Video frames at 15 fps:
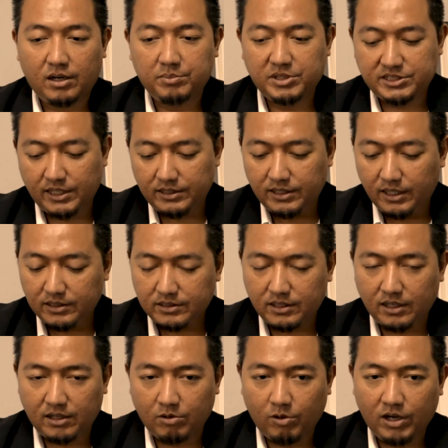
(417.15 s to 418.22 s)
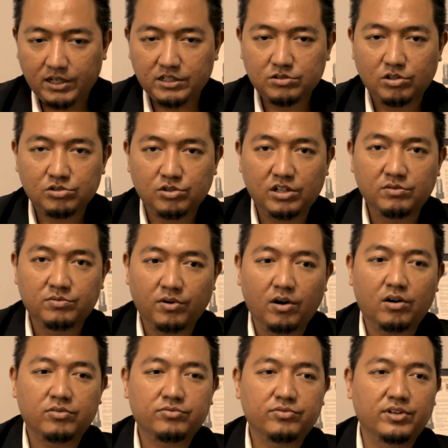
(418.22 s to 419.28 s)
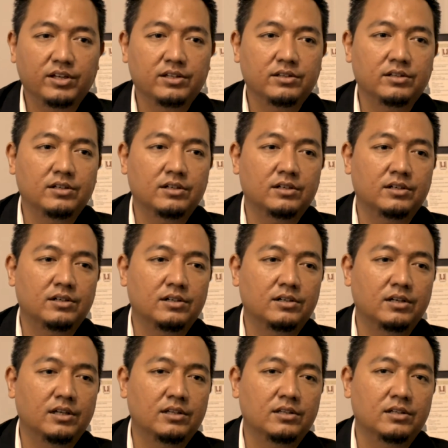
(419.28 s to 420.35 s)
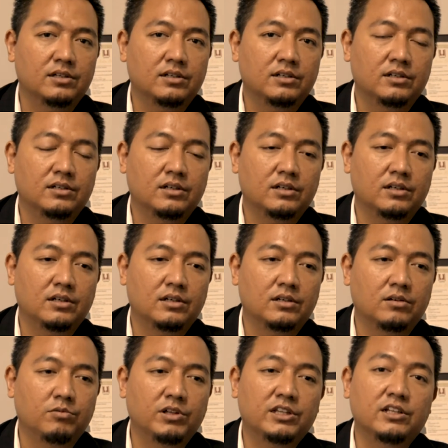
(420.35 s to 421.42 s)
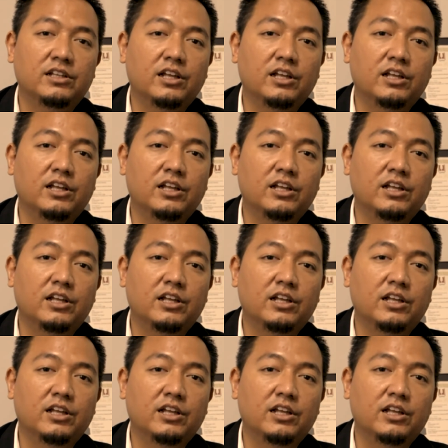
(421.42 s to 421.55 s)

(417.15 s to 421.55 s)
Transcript: Beside that, WARIS also involved with the